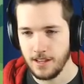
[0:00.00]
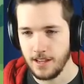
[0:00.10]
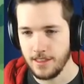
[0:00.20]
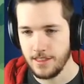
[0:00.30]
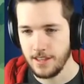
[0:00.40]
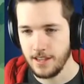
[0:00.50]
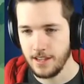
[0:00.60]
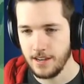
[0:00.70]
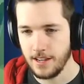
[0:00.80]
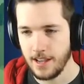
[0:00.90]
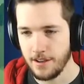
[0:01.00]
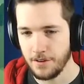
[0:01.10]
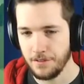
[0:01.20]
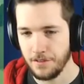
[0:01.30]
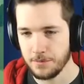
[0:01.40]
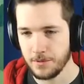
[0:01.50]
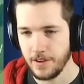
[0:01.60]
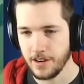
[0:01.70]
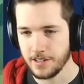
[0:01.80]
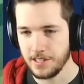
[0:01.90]
And then have our farms over
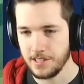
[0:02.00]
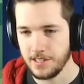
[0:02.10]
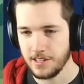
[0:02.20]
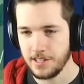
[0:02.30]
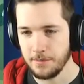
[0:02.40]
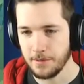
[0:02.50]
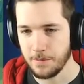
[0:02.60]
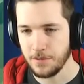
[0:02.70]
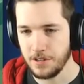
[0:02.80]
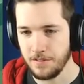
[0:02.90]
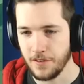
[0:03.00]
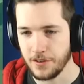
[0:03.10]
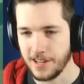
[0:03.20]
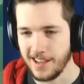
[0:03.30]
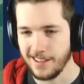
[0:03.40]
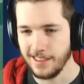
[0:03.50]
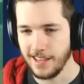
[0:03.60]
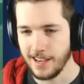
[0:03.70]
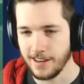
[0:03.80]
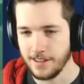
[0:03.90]
here. Because this does seem like pretty fertile
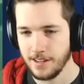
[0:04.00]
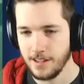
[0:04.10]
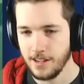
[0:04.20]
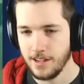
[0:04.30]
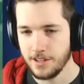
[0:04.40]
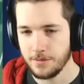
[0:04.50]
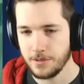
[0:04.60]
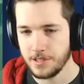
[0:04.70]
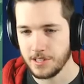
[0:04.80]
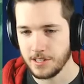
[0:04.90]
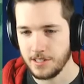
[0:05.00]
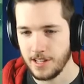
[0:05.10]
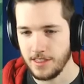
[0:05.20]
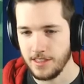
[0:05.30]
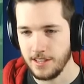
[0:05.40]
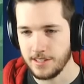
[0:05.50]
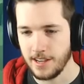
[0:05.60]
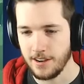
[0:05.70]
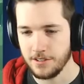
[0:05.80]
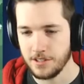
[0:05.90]
land. So we'll just extend these
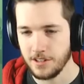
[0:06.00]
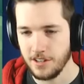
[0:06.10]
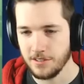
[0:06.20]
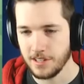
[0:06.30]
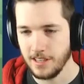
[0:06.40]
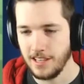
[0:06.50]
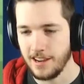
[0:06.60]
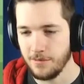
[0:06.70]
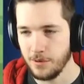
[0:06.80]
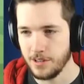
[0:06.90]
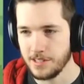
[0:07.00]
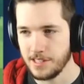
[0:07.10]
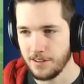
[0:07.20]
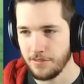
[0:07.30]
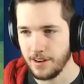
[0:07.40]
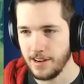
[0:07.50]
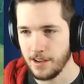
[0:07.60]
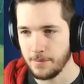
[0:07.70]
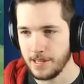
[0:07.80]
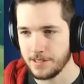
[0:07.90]
out. It's going to use a lot of wood and stuff right
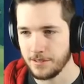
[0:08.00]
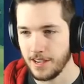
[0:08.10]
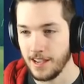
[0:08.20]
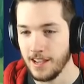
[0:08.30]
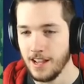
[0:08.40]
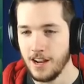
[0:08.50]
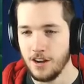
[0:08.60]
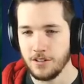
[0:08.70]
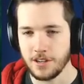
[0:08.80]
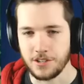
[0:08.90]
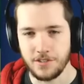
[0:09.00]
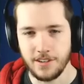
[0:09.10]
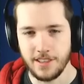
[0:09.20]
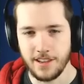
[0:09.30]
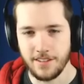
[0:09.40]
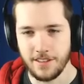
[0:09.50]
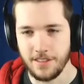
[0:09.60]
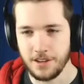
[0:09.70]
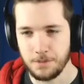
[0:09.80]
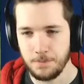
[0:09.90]
now, but that's okay. Look how strong they are, though.
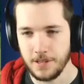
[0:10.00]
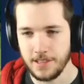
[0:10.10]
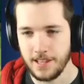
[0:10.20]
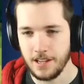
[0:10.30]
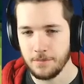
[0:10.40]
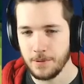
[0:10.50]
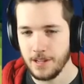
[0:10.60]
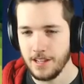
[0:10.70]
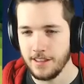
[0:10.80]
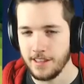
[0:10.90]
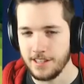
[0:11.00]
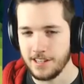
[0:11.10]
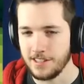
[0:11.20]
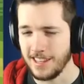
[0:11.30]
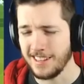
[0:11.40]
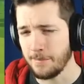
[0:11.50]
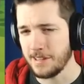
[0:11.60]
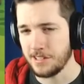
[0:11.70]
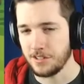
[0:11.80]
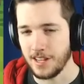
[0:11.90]
They just picked that up. They did. They did
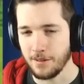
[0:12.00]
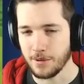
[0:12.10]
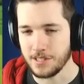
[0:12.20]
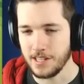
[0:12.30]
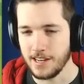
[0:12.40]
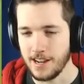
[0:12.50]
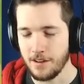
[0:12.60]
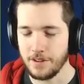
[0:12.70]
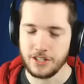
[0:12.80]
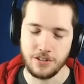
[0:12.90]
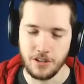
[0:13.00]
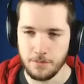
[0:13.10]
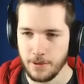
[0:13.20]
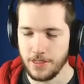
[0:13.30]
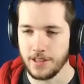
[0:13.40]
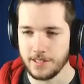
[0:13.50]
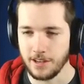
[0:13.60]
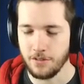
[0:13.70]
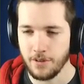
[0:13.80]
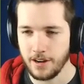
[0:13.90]
basically just take it where it's needed. Now, eventually, you can build things
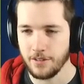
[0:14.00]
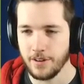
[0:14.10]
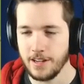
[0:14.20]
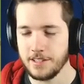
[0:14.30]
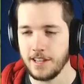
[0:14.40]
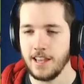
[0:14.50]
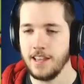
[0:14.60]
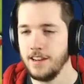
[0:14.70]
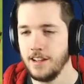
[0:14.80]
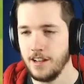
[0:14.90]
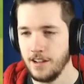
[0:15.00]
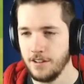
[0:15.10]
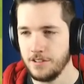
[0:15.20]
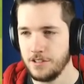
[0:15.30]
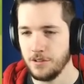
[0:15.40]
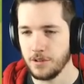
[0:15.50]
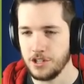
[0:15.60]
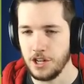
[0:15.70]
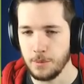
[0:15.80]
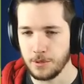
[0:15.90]
like granaries and uh, storage
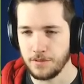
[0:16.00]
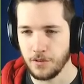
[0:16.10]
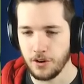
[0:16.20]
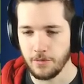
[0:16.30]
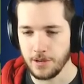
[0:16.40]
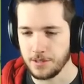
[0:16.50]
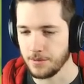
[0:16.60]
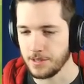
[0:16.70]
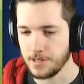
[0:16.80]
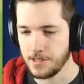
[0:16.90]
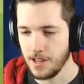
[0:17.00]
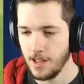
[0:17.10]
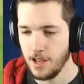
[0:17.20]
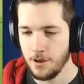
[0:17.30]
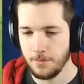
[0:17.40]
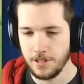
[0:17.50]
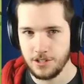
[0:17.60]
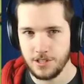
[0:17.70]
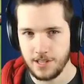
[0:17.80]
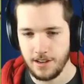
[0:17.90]
depots for your resources. But let's
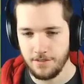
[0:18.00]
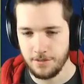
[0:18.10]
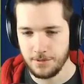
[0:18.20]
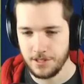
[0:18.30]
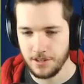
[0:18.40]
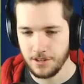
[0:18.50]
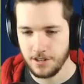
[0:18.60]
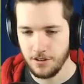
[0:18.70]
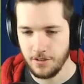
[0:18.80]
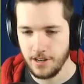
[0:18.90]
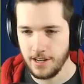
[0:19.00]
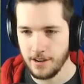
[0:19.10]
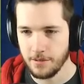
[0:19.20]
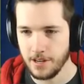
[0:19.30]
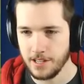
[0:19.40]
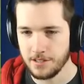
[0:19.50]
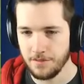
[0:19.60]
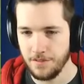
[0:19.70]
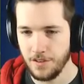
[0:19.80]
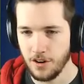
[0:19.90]
just have them start going, and now we're going to get some
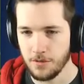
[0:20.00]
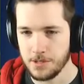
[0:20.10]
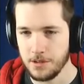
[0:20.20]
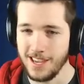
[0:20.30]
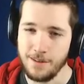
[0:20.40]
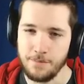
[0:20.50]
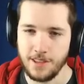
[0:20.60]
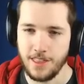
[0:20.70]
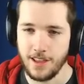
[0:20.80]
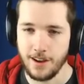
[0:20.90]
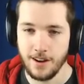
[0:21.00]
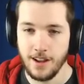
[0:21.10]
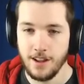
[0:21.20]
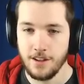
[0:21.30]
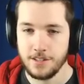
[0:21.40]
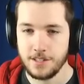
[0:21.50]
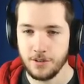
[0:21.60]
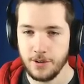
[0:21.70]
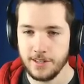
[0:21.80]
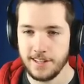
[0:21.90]
farms. So you can't build it there.
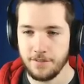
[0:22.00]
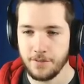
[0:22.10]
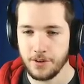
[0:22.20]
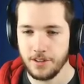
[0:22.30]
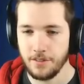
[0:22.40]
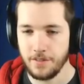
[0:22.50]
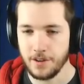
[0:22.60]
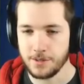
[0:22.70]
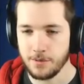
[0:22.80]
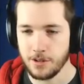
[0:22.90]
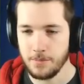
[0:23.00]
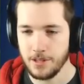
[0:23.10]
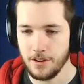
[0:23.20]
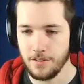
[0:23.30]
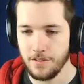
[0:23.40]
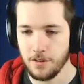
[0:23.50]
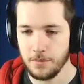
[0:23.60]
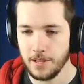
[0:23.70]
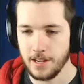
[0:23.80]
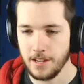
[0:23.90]
Soil's not fertile enough here, so we're going to build our
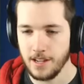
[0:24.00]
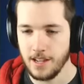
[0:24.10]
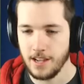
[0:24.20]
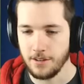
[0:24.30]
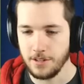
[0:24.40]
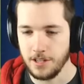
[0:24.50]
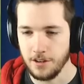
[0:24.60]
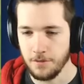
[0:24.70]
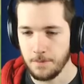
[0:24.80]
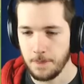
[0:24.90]
farmland out here.